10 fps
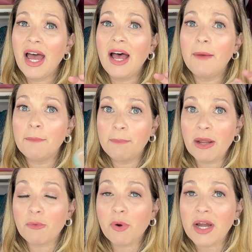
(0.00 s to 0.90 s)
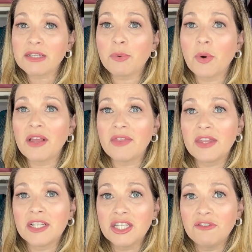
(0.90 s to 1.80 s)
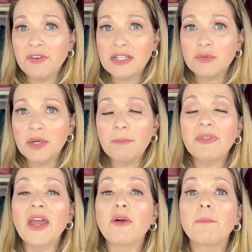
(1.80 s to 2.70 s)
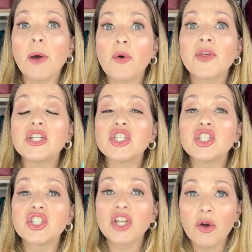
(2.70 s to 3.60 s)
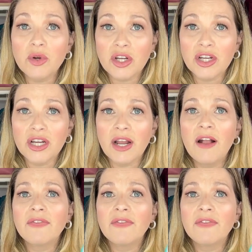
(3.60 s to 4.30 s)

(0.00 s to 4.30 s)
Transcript: and better price point than the Too Faced one, but they are both so good.